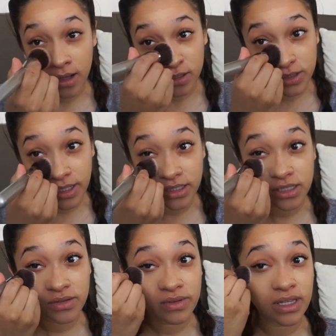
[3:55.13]
So I
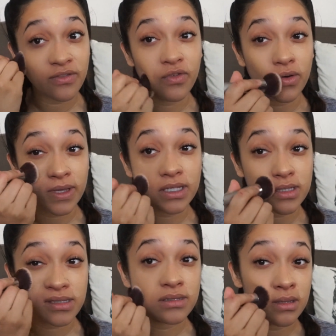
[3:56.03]
just really
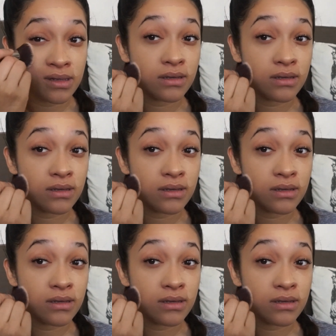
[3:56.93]
focus